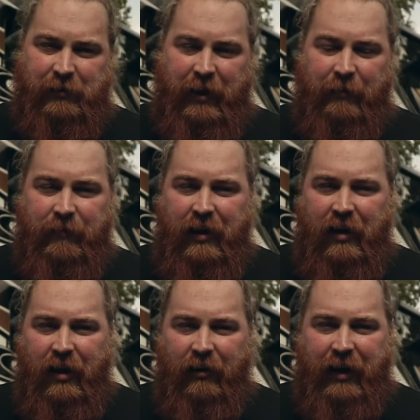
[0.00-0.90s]
well.
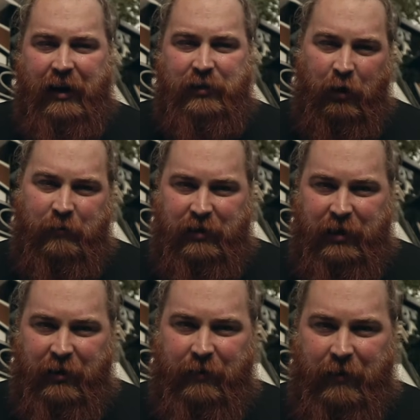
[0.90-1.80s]
All right, guys, hope to see
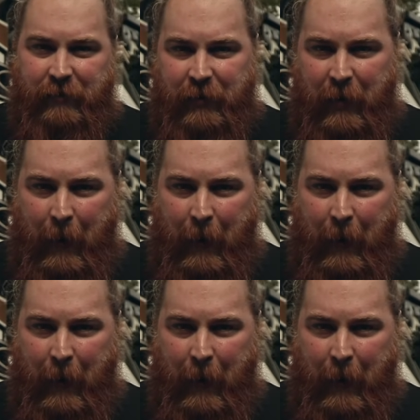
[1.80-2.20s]
you on the road.